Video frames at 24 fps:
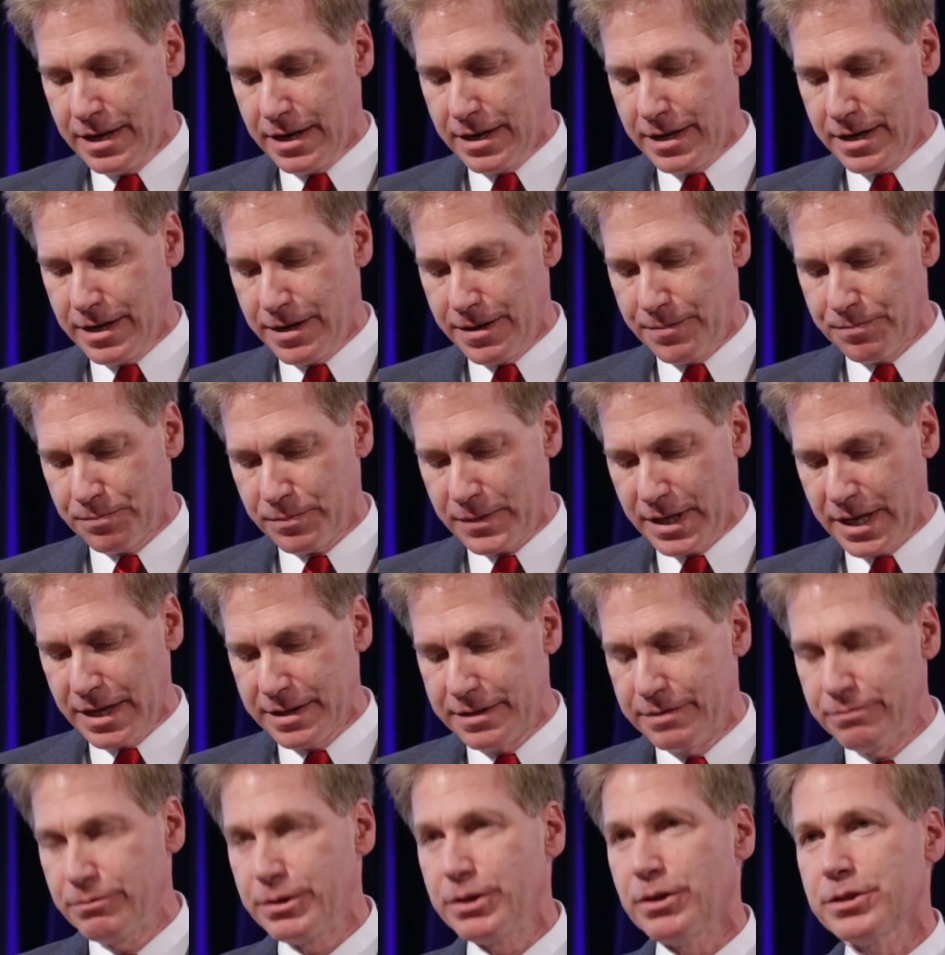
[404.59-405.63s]

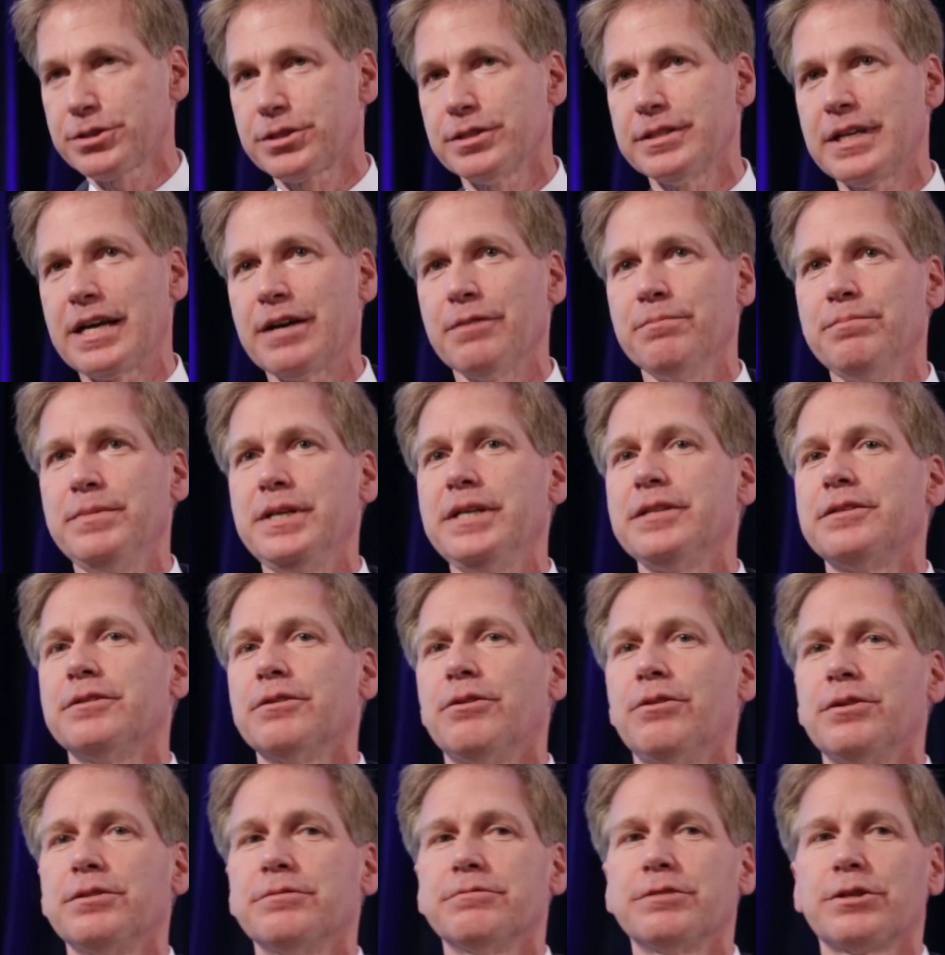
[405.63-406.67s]
and we also now meet
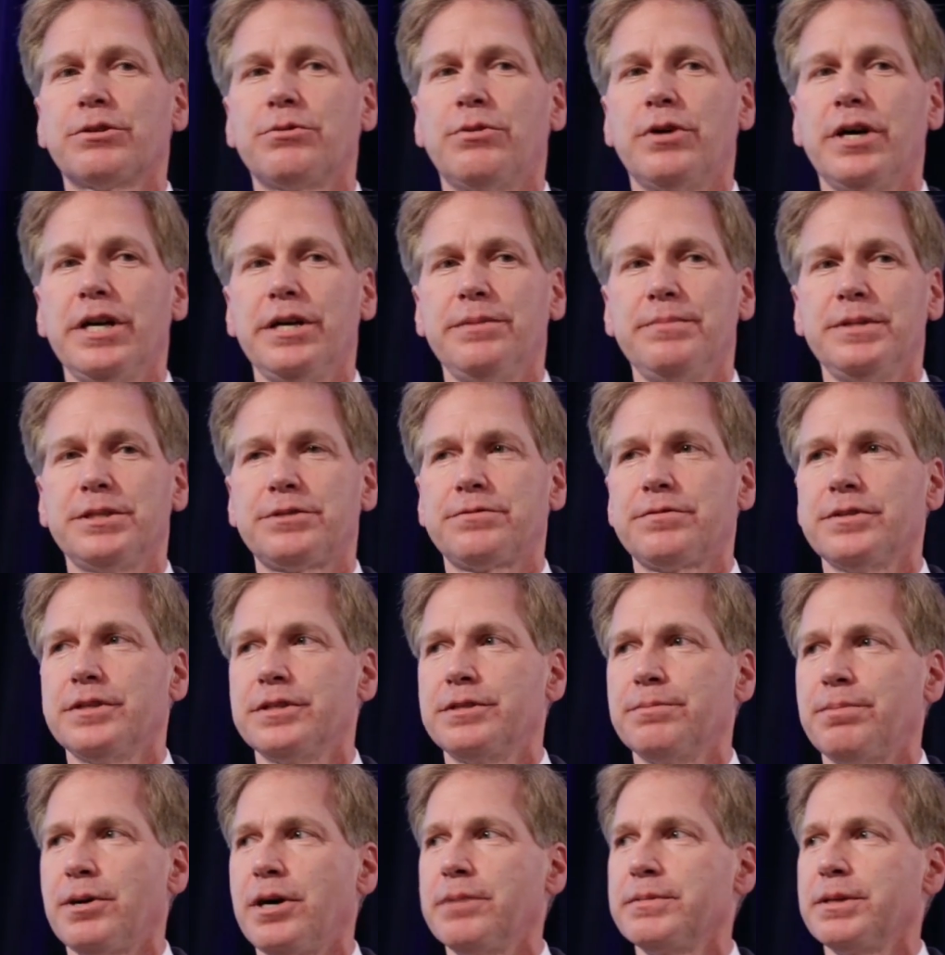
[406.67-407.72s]
all the requirements for the
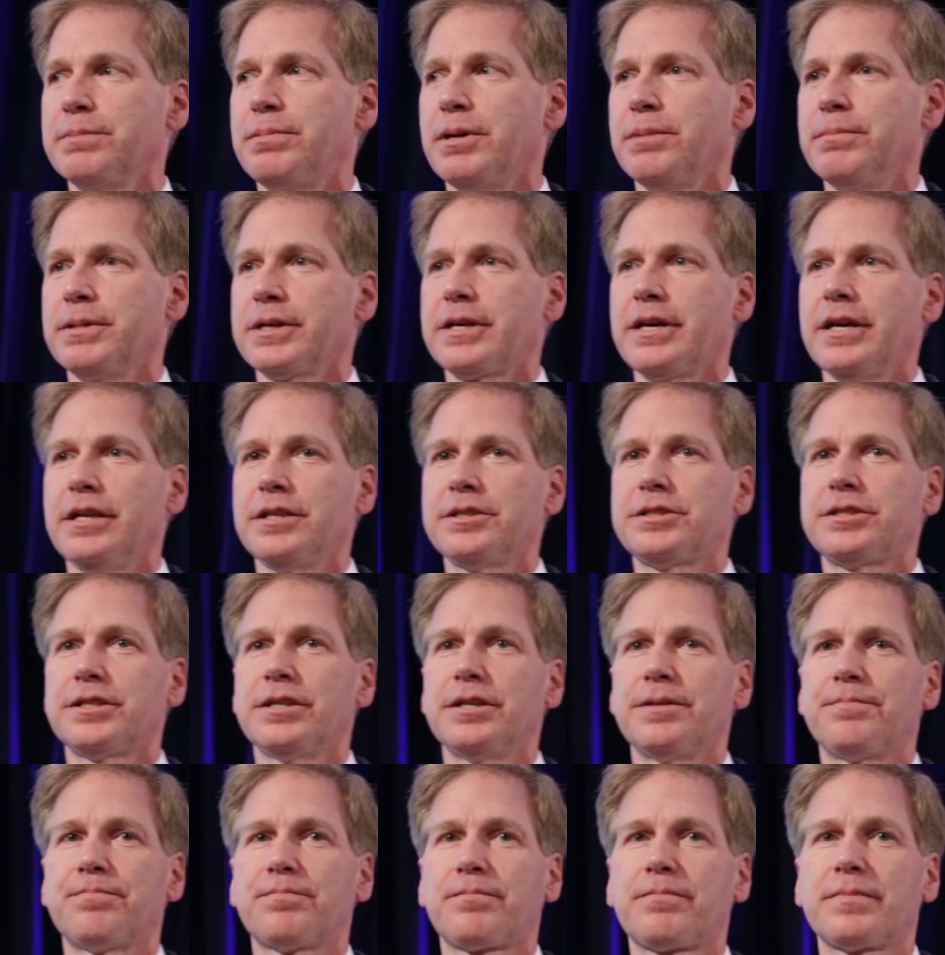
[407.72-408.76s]
Department of Public Health's
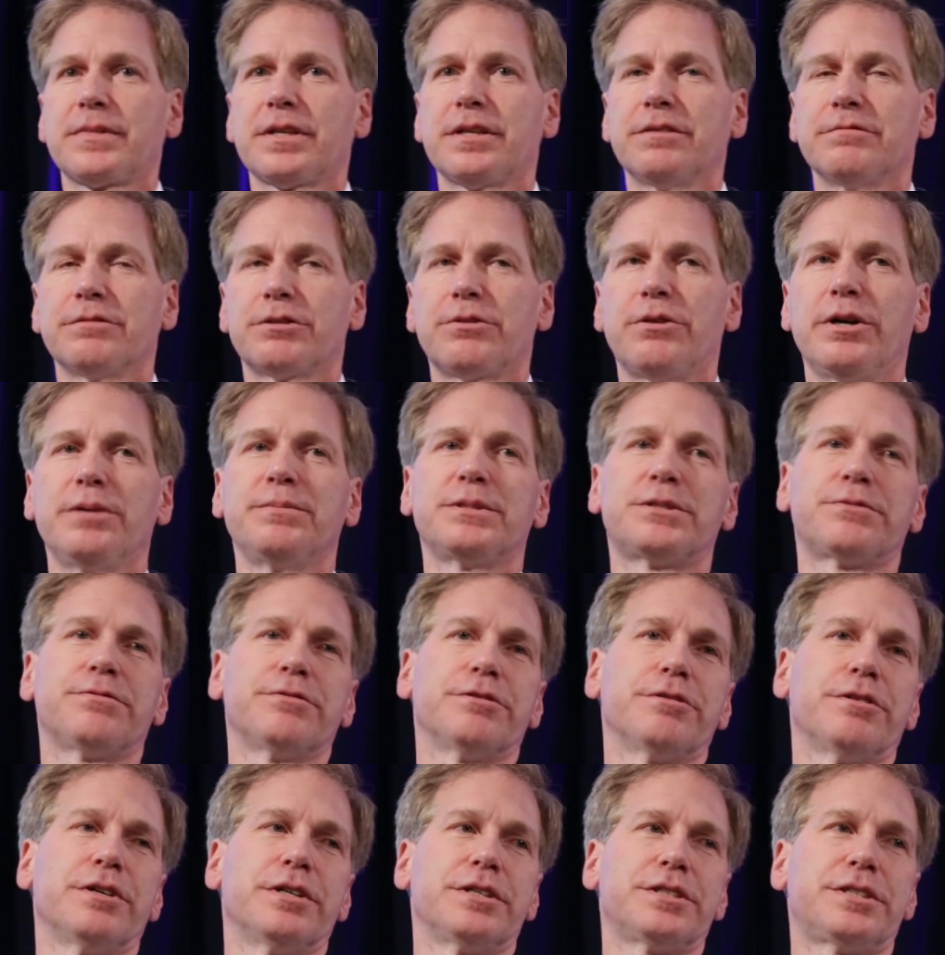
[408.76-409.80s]
requirements
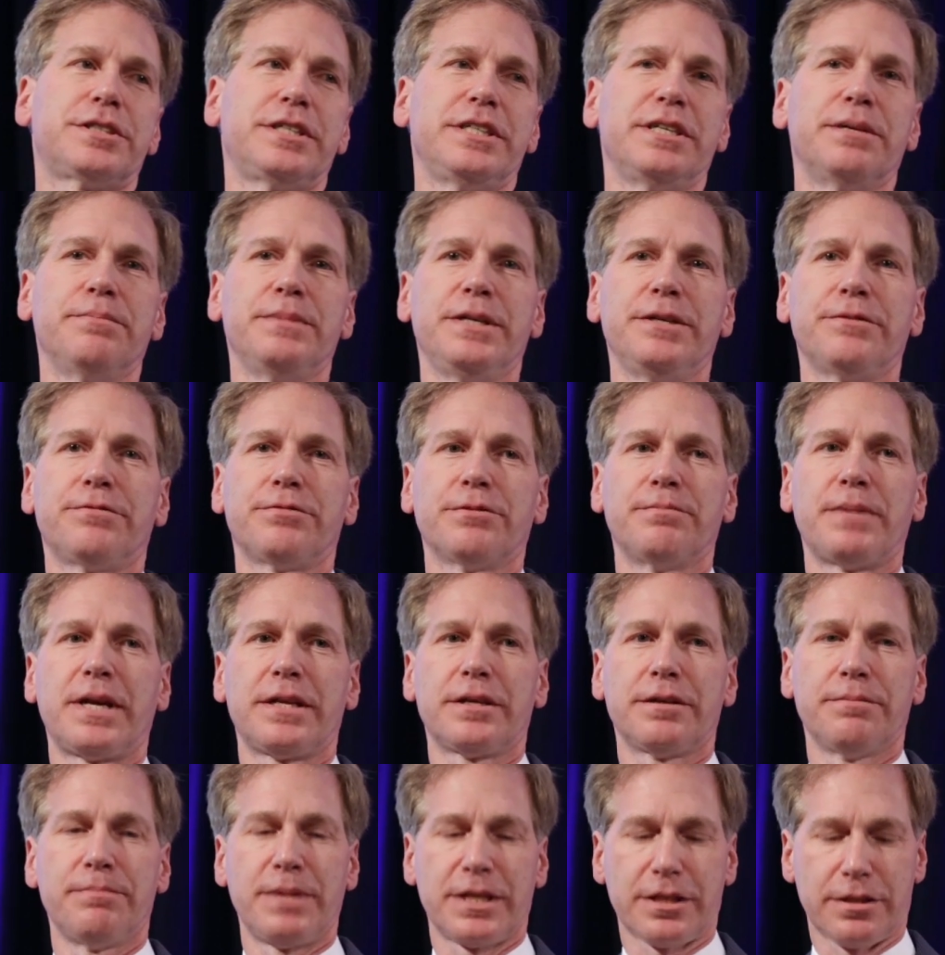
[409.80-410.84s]
for CME for
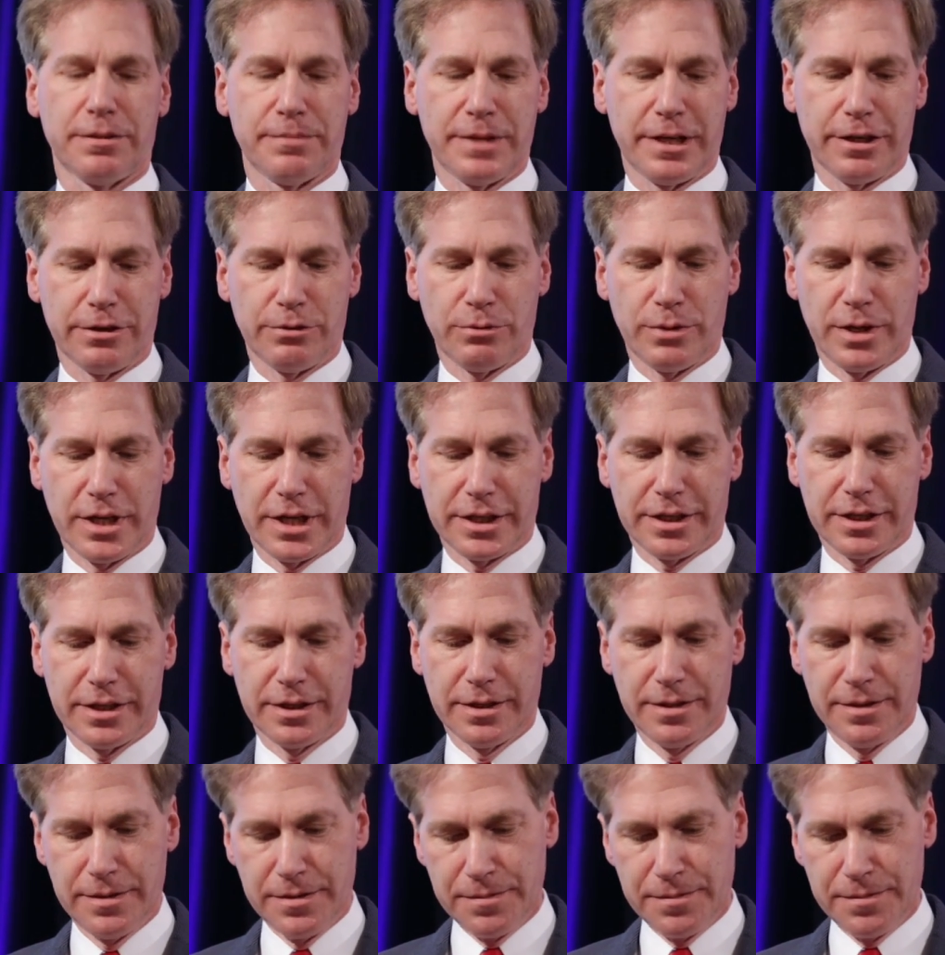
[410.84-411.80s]
medical marijuana.